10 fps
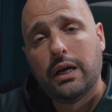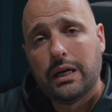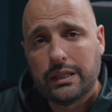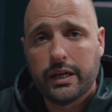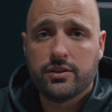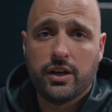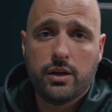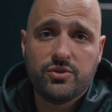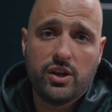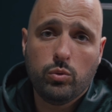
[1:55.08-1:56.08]
a lot of
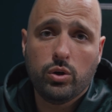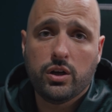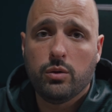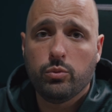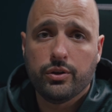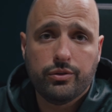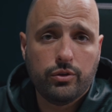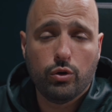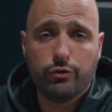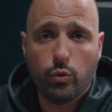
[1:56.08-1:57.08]
times they will come with,
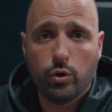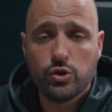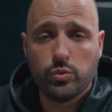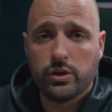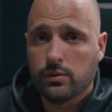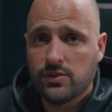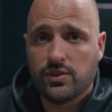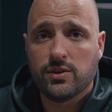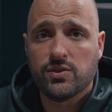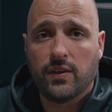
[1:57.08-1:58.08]
forged wheels,
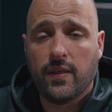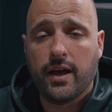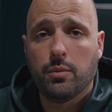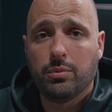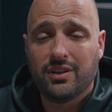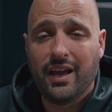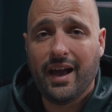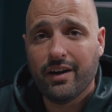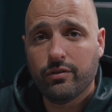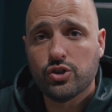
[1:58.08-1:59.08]
things like that. But the
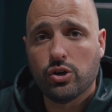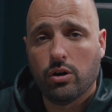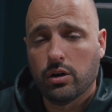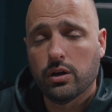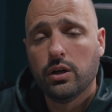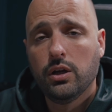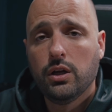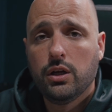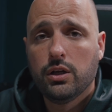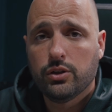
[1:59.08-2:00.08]
average car,
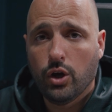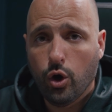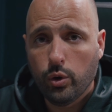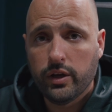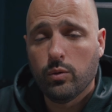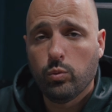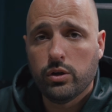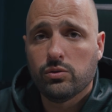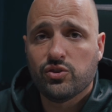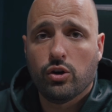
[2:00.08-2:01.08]
the OEM
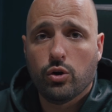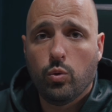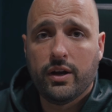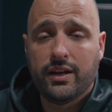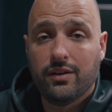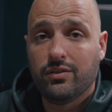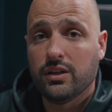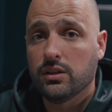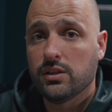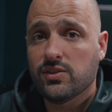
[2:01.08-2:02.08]
wheels are quite heavy.
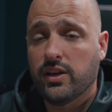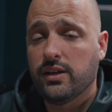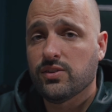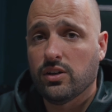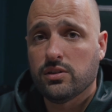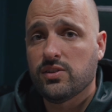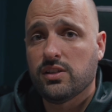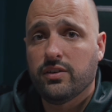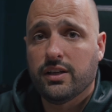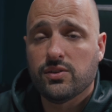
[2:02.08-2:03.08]
In this case, on the
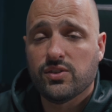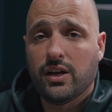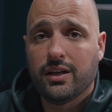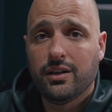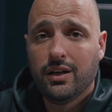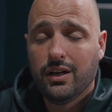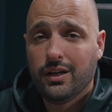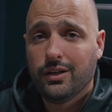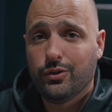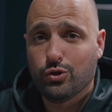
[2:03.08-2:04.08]
Civic Si,
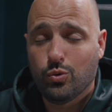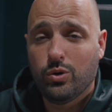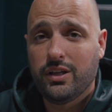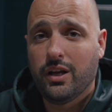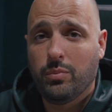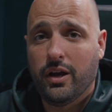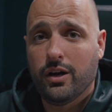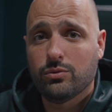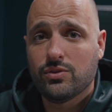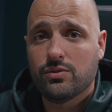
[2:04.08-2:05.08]
they're 28
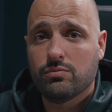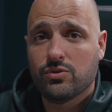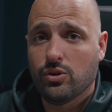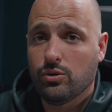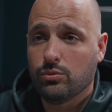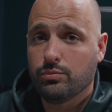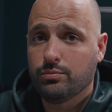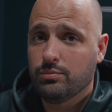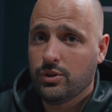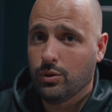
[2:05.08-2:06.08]
pounds. So,
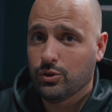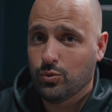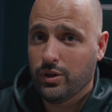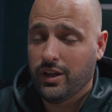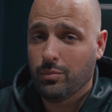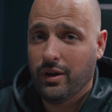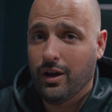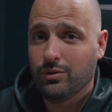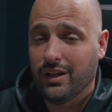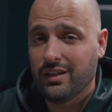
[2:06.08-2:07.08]
a
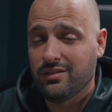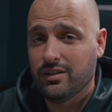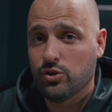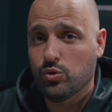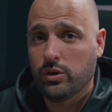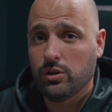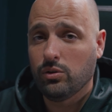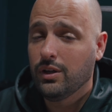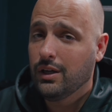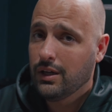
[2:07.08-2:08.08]
28-pound, 18-inch
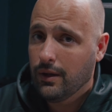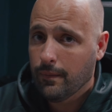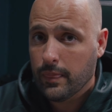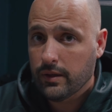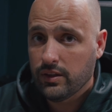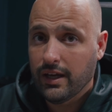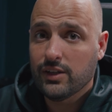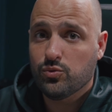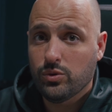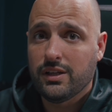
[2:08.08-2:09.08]
wheel,
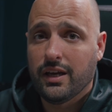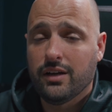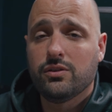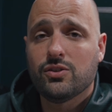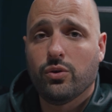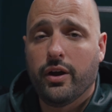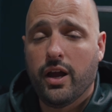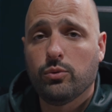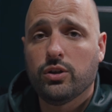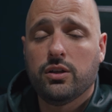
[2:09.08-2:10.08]
that's really heavy. So I
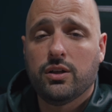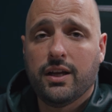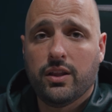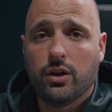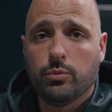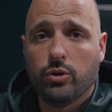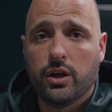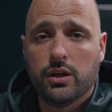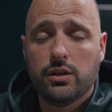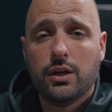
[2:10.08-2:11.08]
am looking to get that
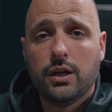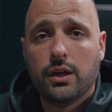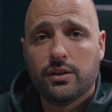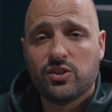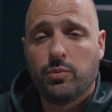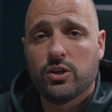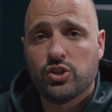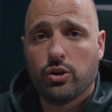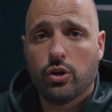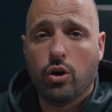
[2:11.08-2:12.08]
upgraded,
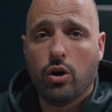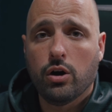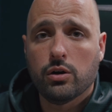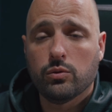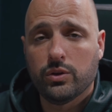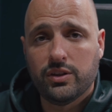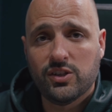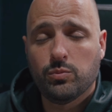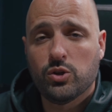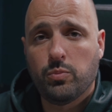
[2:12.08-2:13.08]
especially on a car with
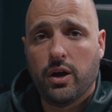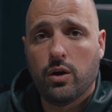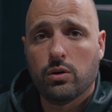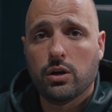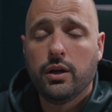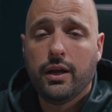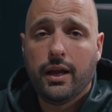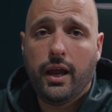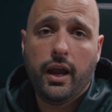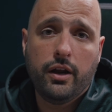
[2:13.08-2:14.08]
this much power
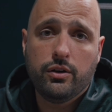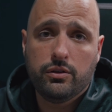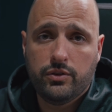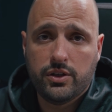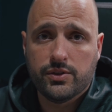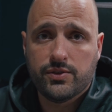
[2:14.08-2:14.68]
and of this